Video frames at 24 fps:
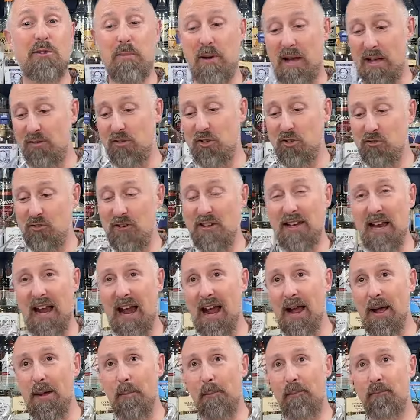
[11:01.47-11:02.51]
about to drink
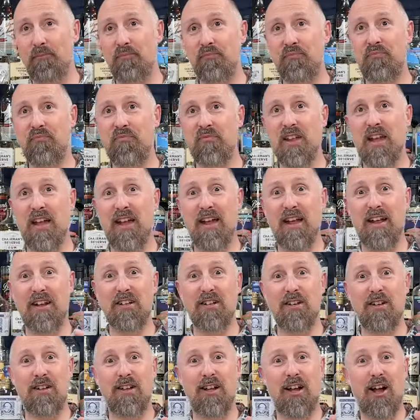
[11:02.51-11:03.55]
that,
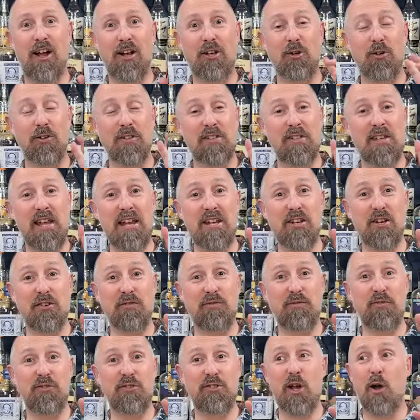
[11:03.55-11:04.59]
I got this hint
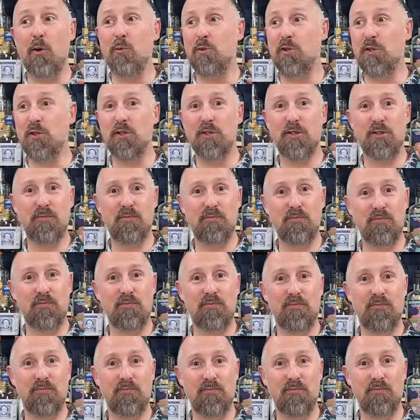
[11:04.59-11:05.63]
of toast.
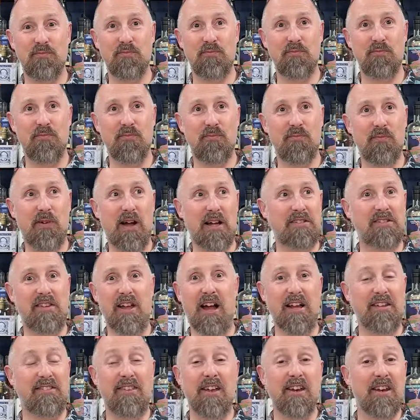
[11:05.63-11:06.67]

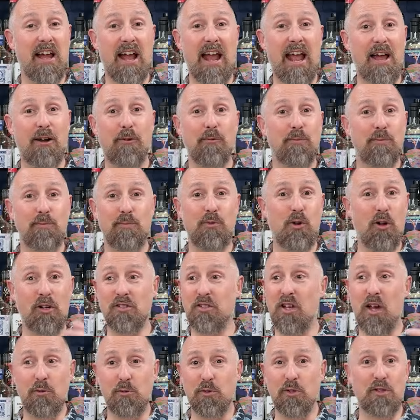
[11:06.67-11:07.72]
I don't know how, like
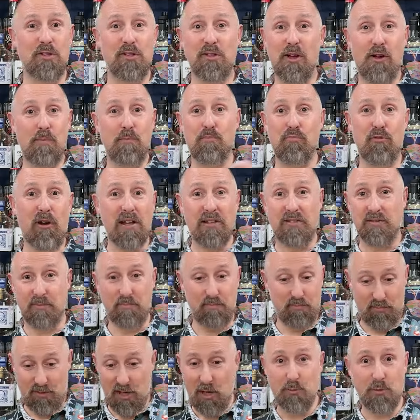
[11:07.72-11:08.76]
toast, like bread,
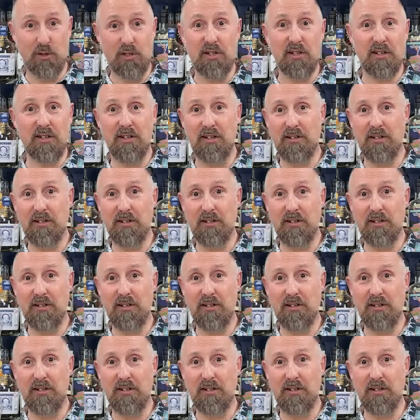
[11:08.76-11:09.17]
toast.